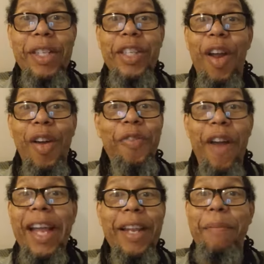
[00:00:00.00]
Kirk
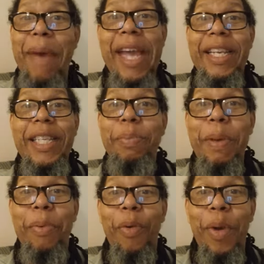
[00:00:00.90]
Franklin made these
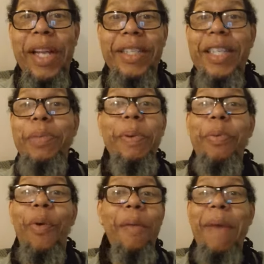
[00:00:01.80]
people rich. These
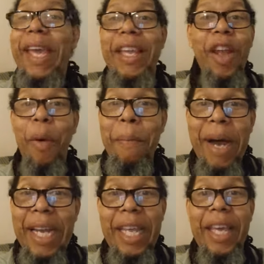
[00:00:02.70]
people weren't making no
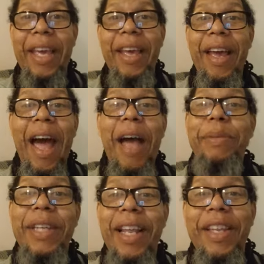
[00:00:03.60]
money.
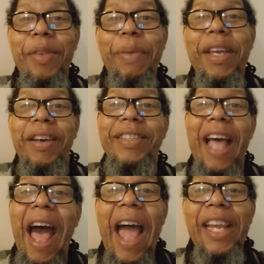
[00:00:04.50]
I'm telling you,
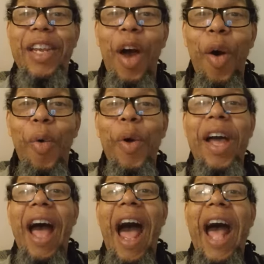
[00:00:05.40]
because I know
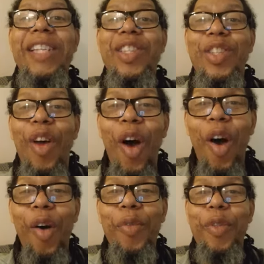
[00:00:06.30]
I
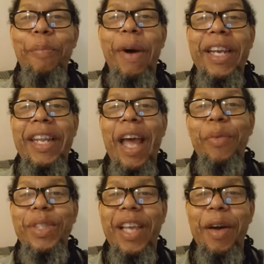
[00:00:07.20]
saw the money
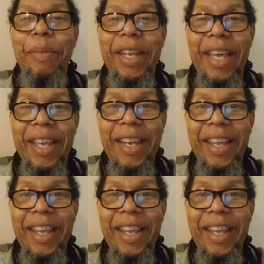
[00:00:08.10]
that was coming in.